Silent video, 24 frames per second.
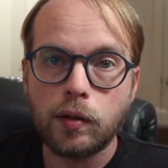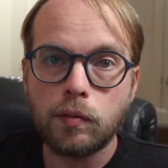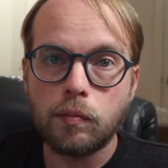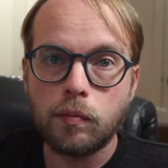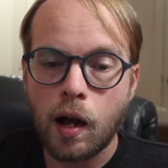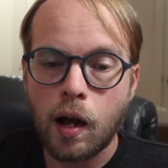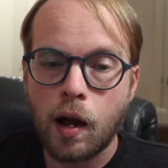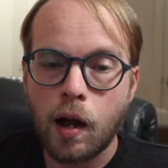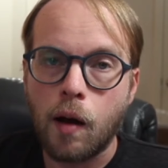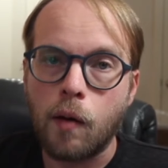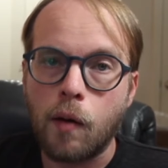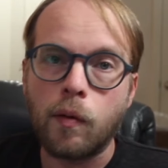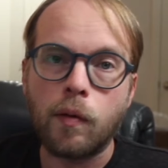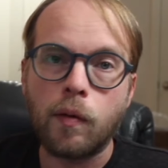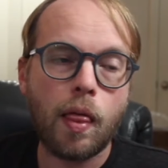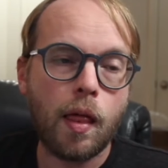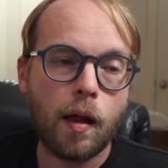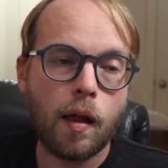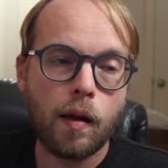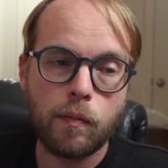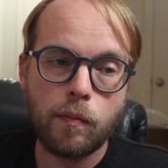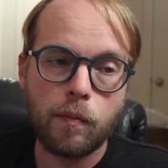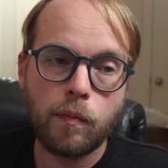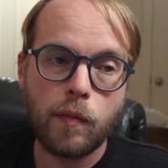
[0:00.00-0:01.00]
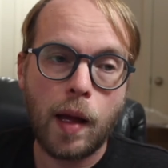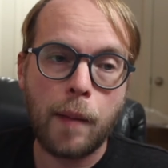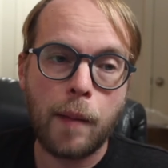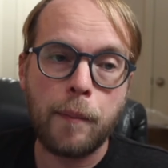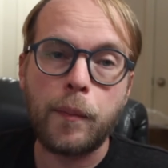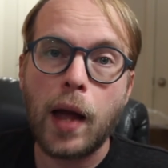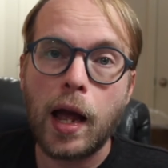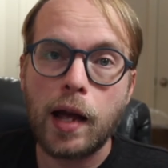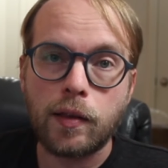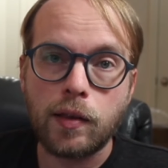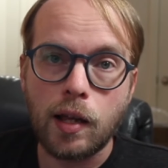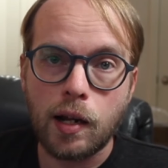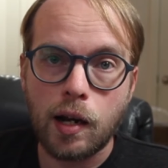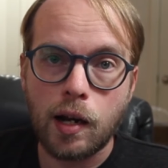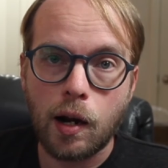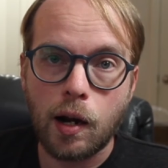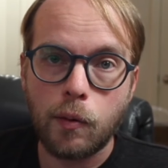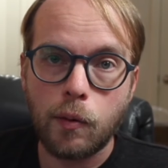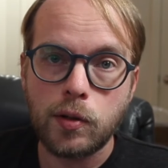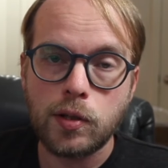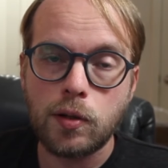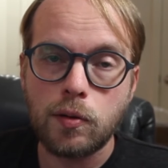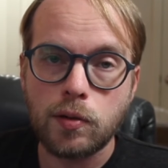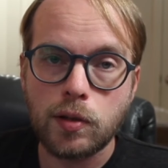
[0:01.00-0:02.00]
Back then I
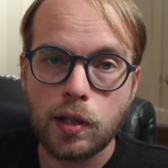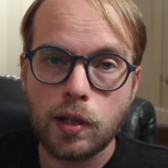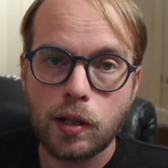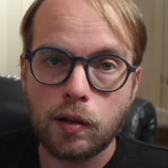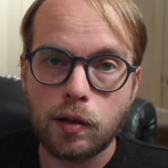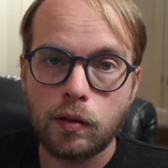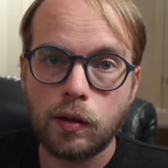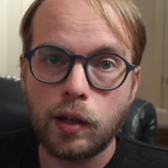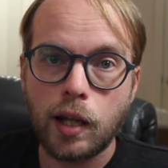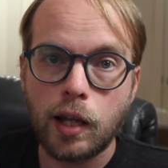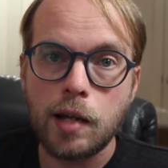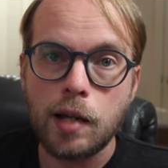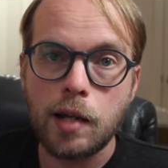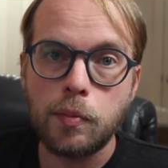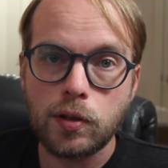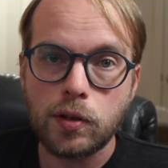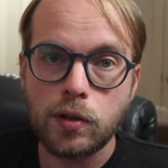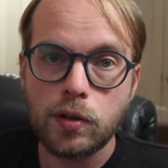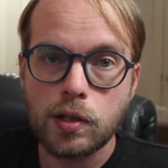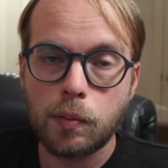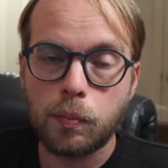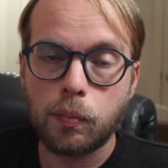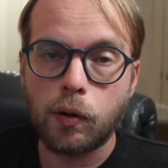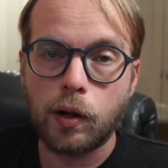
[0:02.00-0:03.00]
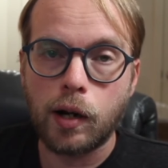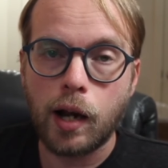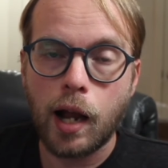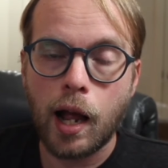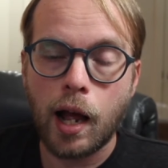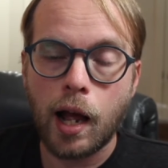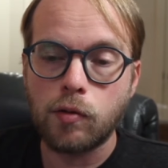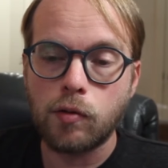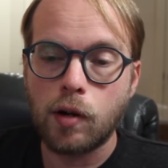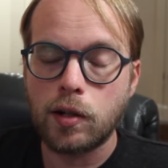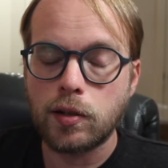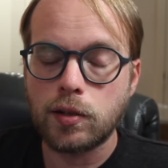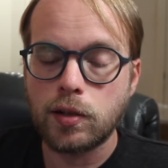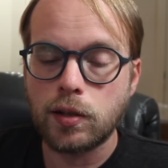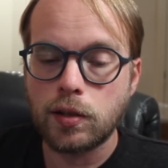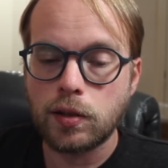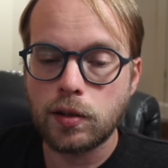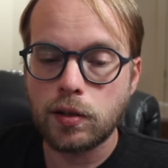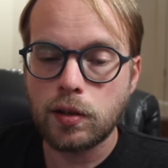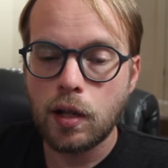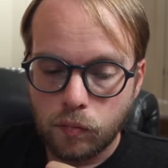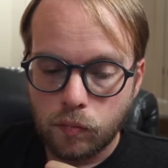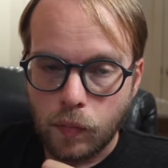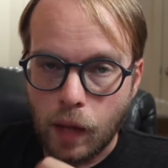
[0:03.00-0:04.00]
was using labels to print addresses.